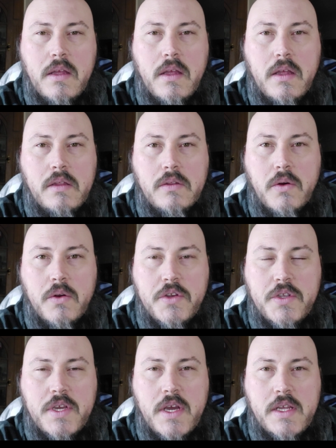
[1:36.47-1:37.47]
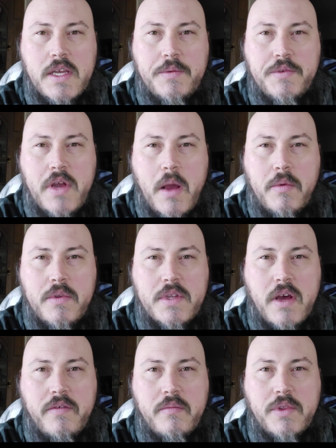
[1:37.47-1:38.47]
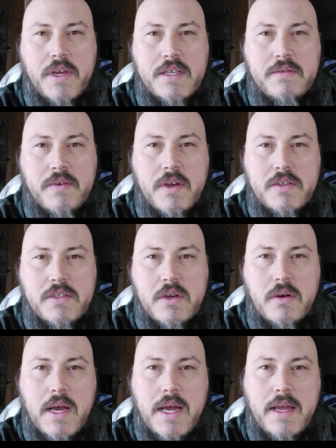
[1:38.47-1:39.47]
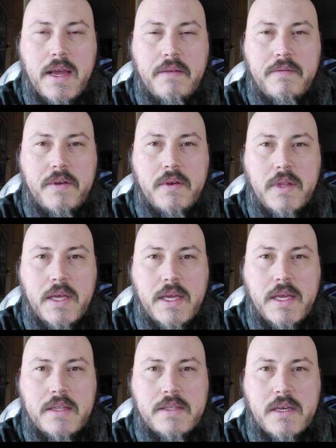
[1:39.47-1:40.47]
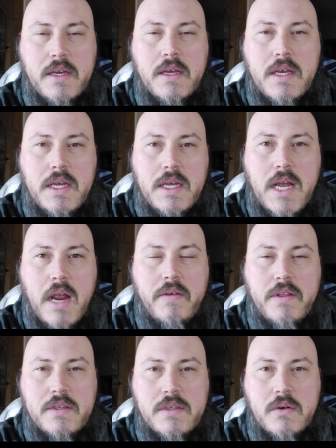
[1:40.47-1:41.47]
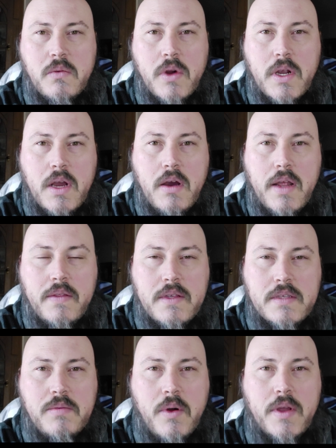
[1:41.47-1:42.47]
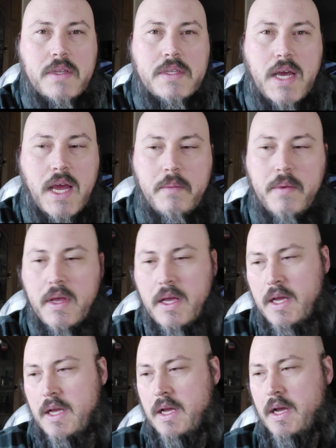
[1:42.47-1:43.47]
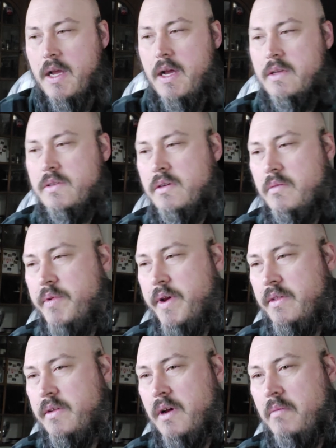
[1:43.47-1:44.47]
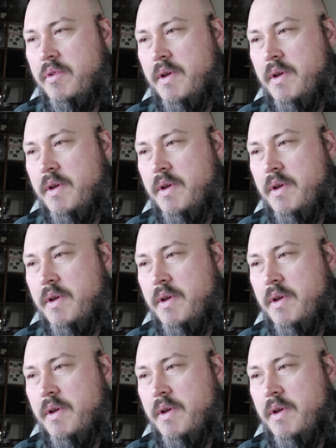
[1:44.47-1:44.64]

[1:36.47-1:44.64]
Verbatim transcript: the Lord just kind of keeps dropping stuff in place for us, so I, I feel like it's uh, everything's going to work out at this point in time. I also picked up